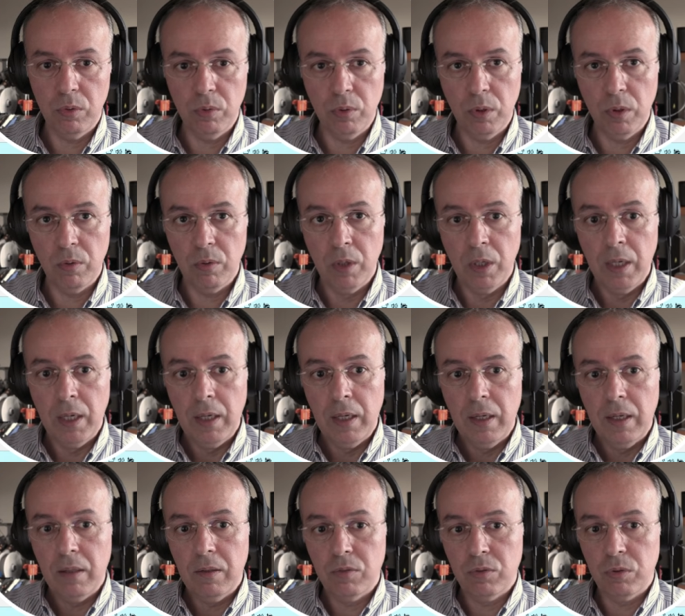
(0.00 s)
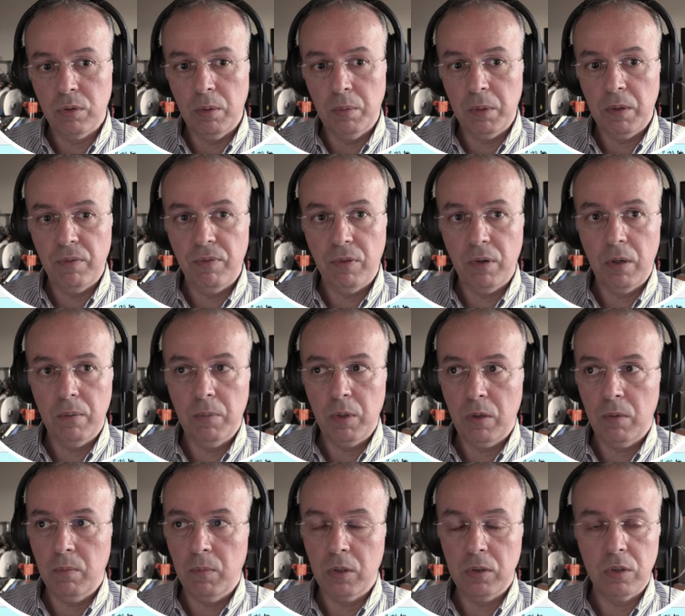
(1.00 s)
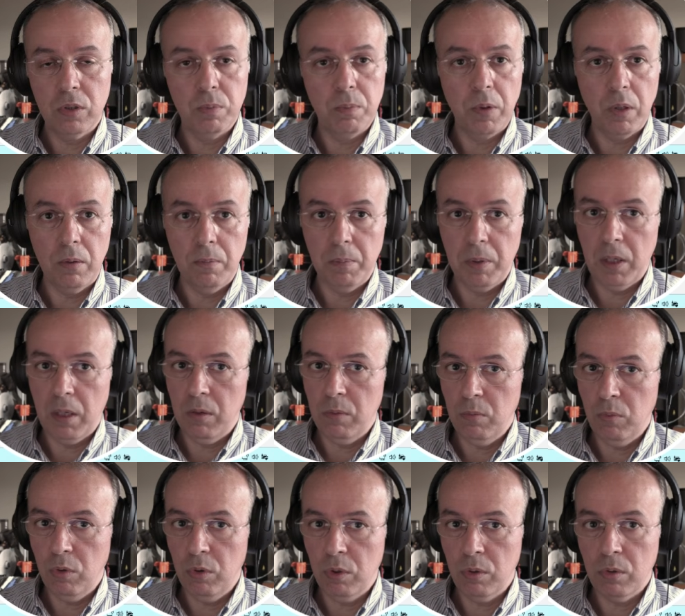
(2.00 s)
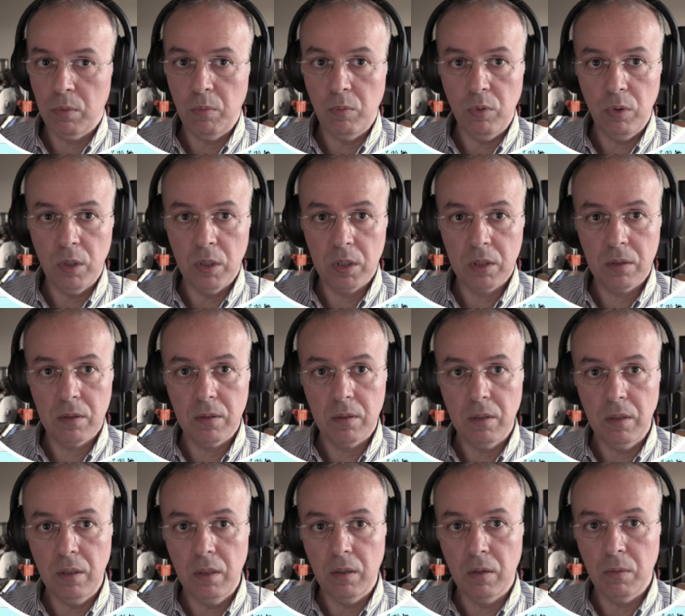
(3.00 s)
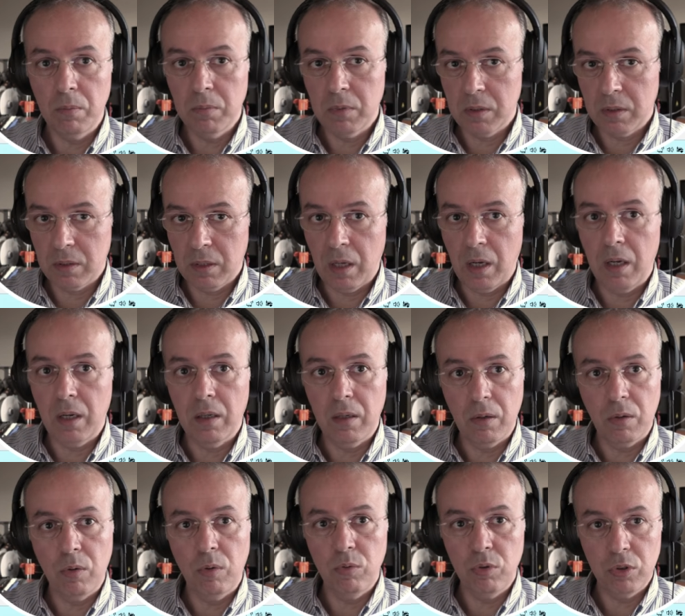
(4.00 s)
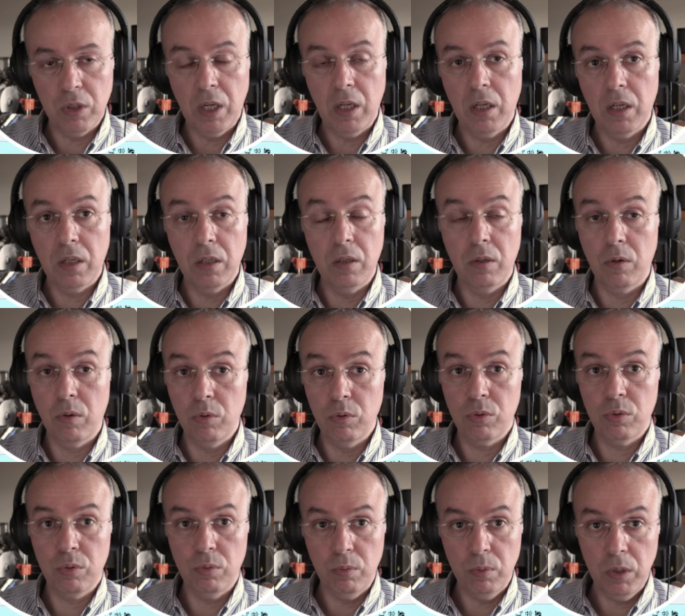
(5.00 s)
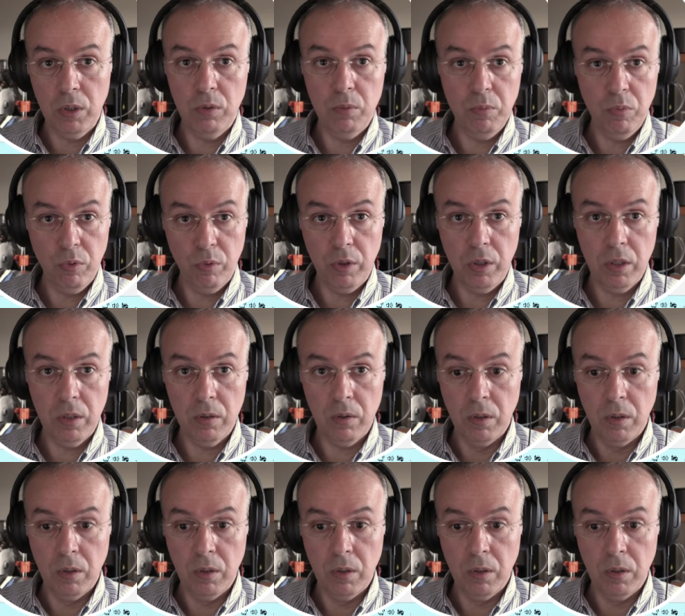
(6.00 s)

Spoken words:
and using the tools available in this excellent software, Autodesk Fusion, for this type of operation.